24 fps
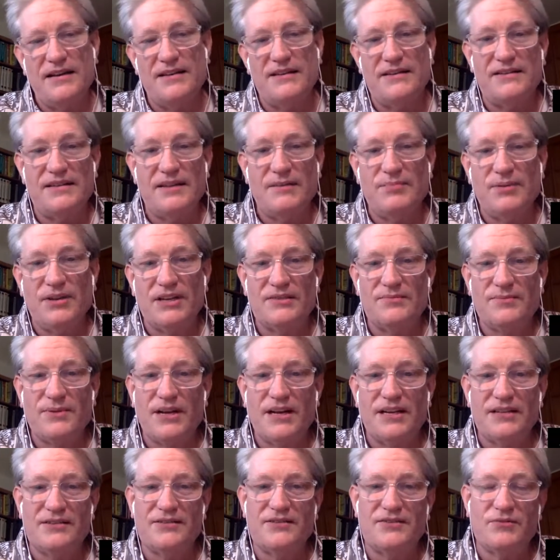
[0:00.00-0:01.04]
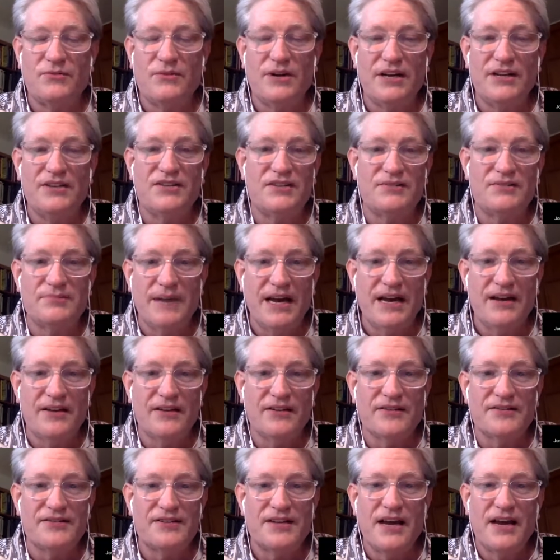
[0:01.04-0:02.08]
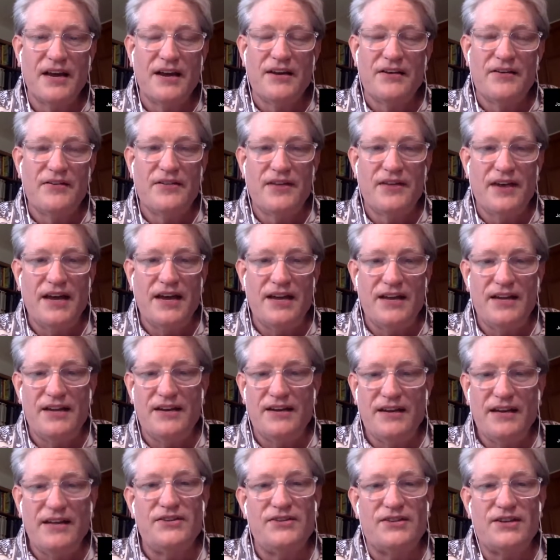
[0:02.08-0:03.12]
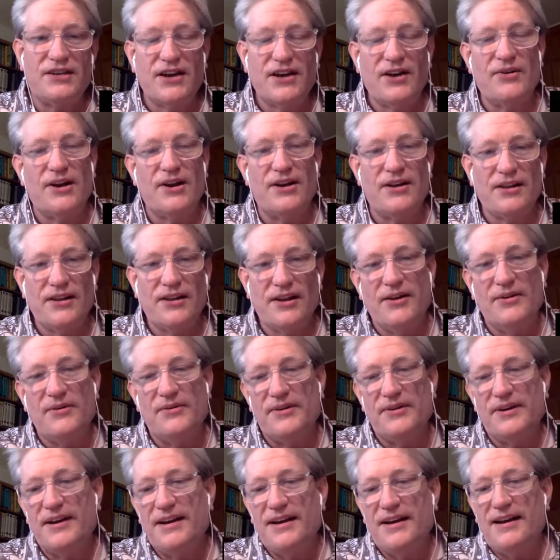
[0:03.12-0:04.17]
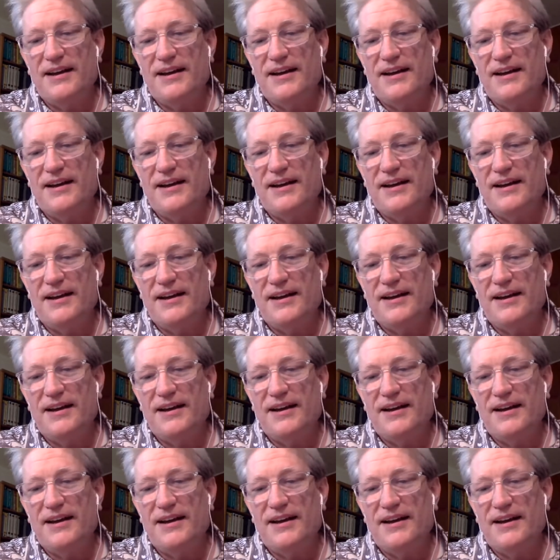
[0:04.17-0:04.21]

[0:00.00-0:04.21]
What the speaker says: C++ 20 smells that it needs to go to Cologne?